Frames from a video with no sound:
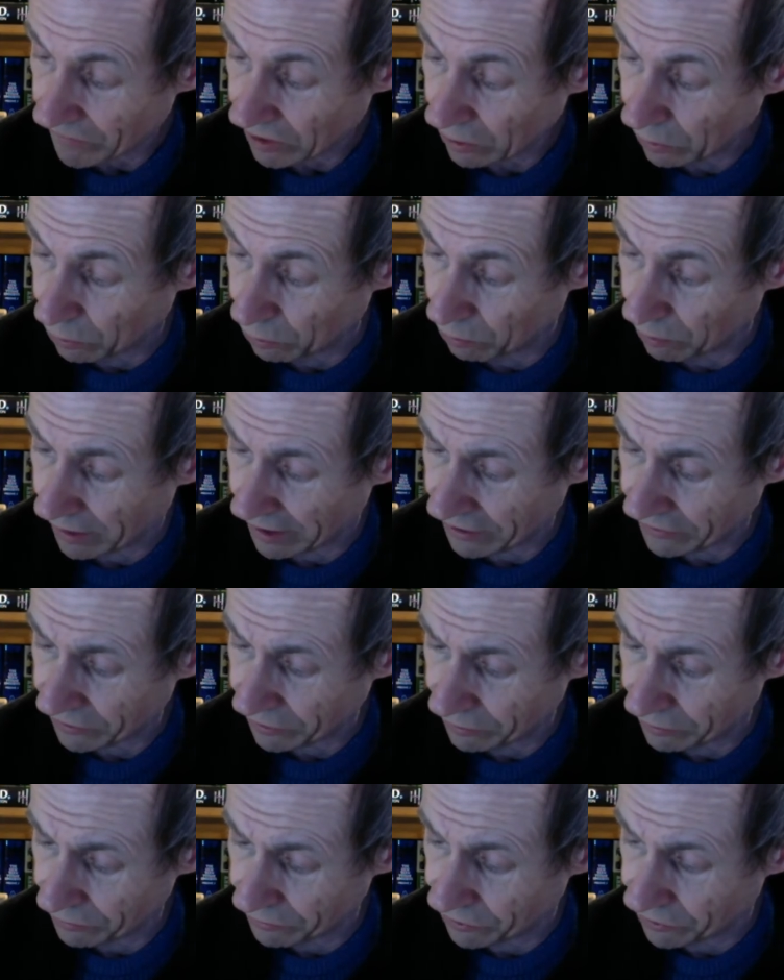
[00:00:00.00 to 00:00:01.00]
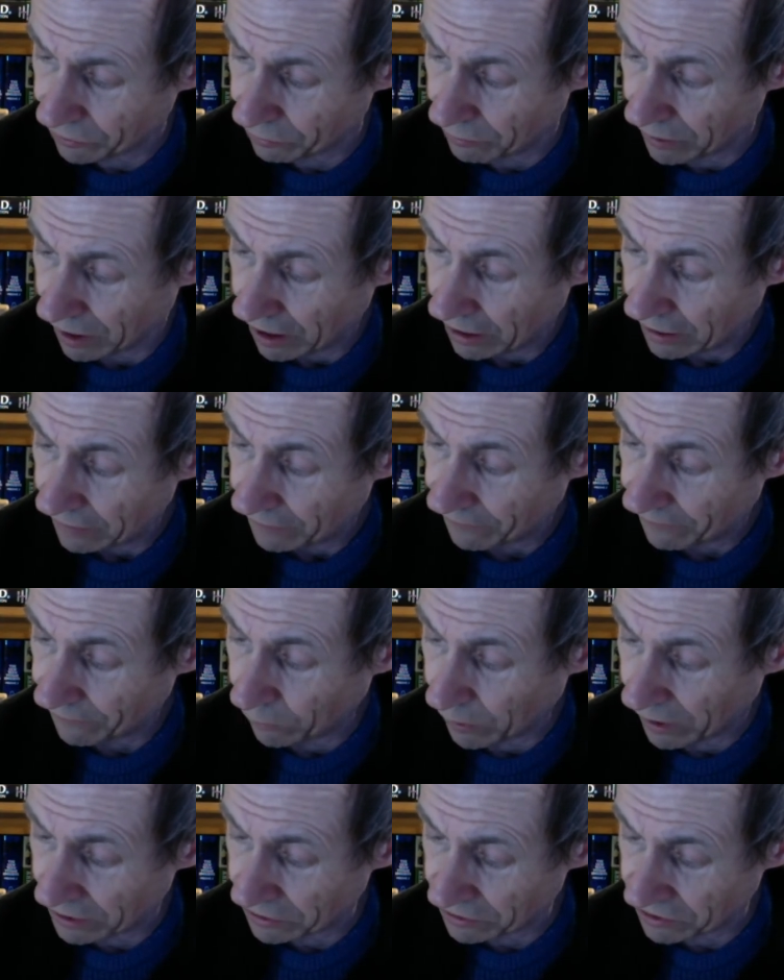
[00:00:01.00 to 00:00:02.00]
all the way through to
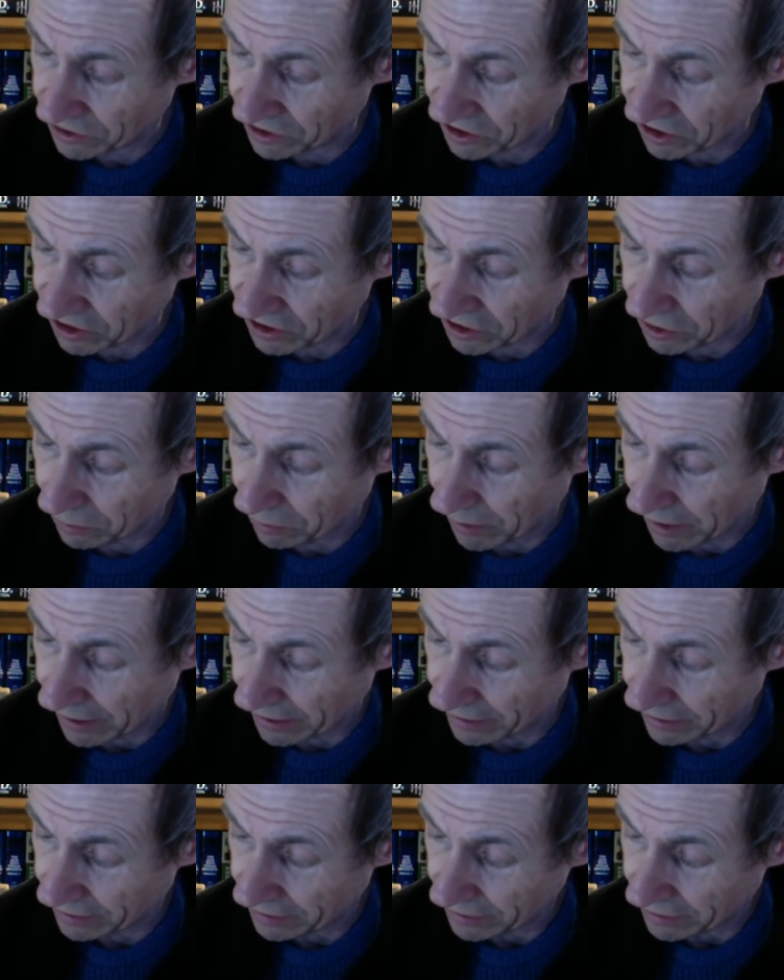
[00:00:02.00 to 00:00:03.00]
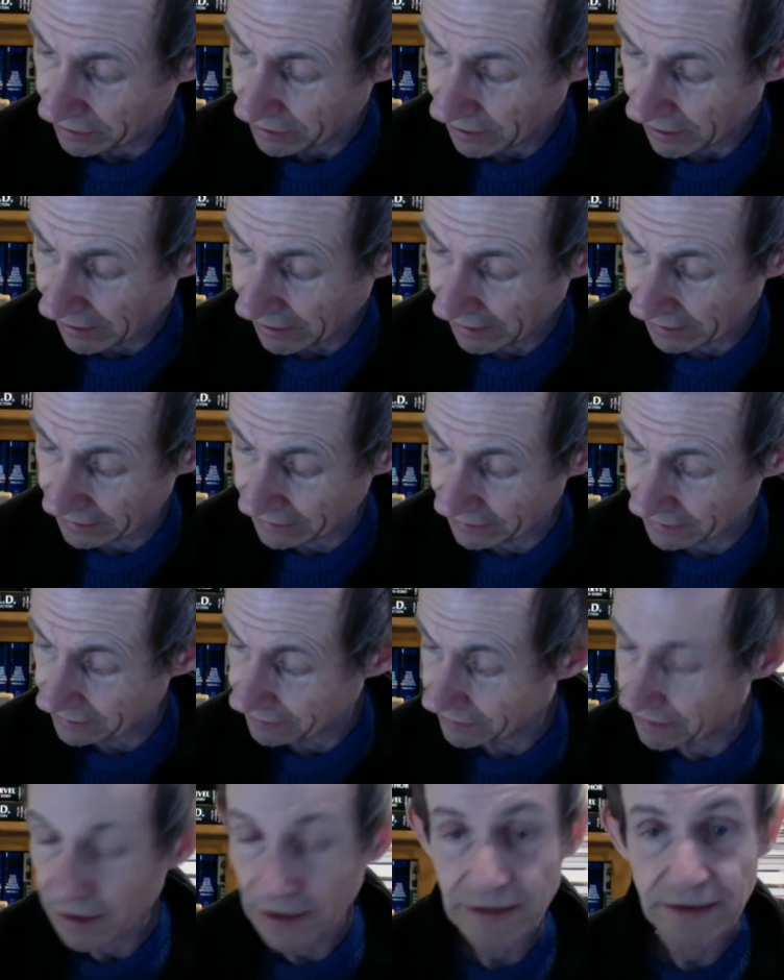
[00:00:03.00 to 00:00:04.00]
four hundred sixty-one, and
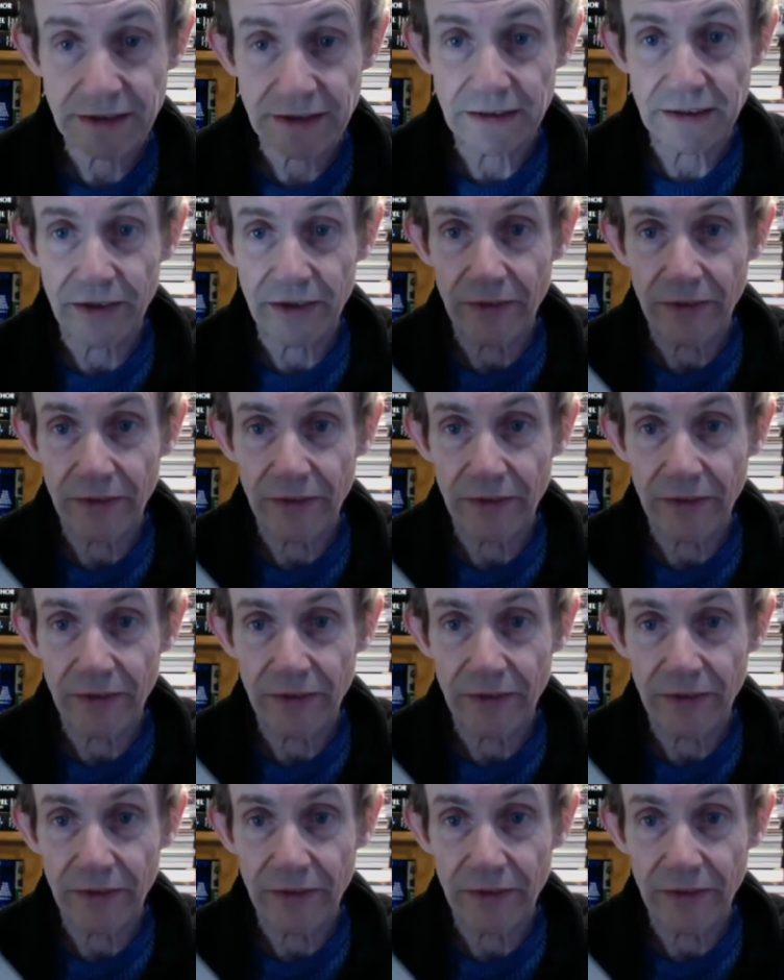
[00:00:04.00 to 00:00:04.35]
that's